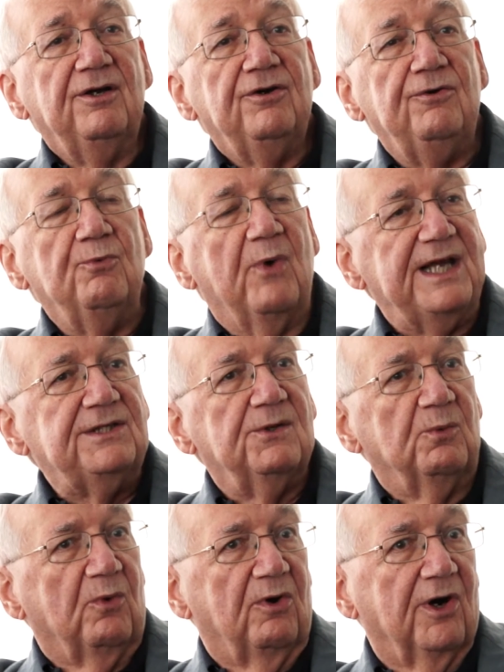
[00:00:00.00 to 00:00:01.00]
who went to
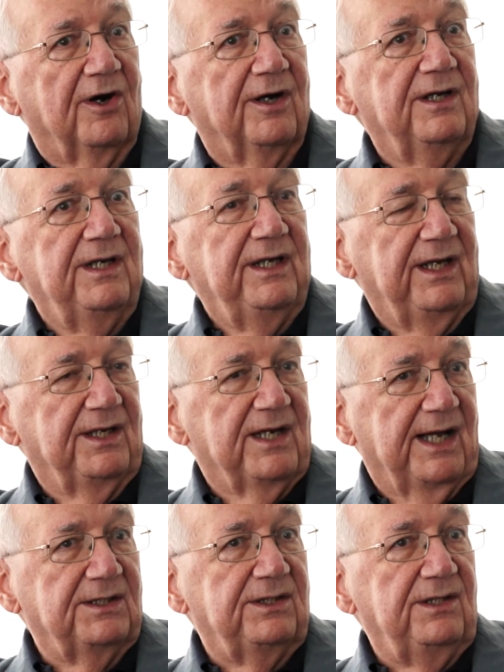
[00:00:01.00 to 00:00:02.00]
war in
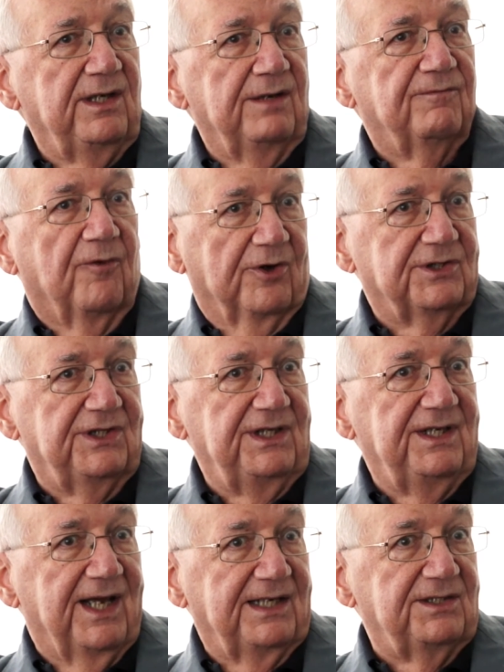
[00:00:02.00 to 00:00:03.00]

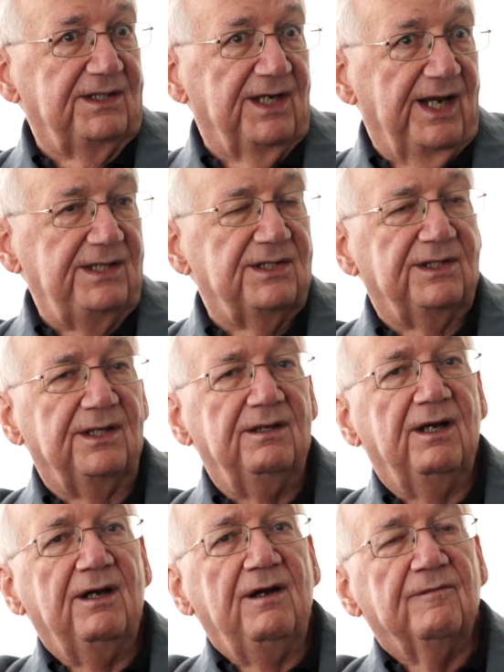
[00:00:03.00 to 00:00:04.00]
1914,
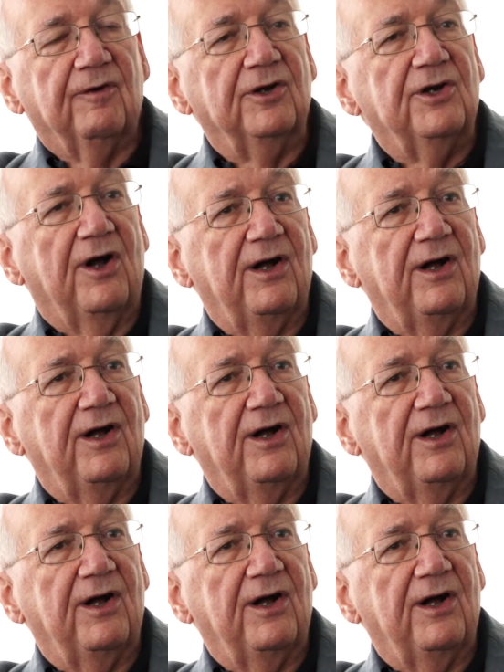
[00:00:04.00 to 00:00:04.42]
1918 for